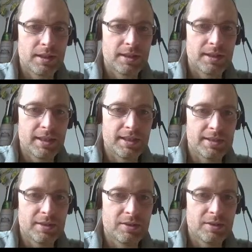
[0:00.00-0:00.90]
yeah,
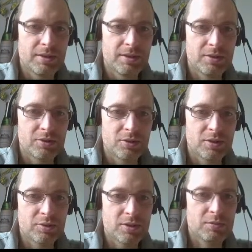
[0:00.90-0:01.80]
so the
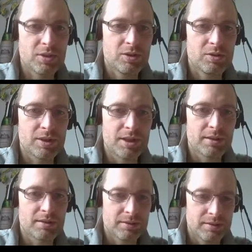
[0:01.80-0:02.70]
controls I'm using.
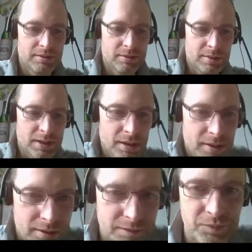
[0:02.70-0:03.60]
Oh, there we go.
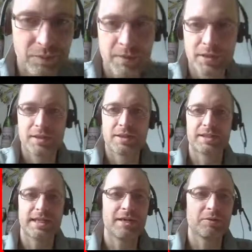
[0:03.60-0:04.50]

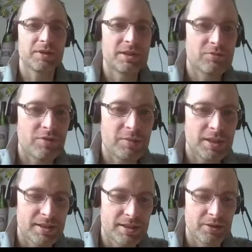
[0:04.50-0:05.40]
Sound is
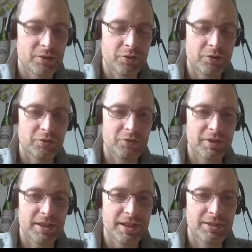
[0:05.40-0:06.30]
reminiscent of the
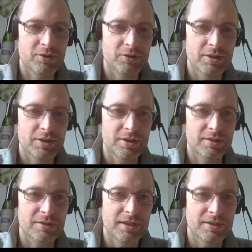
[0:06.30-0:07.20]
Acetronic
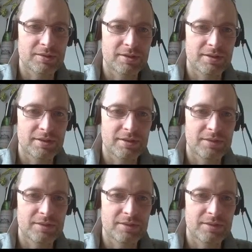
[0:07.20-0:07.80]
2000,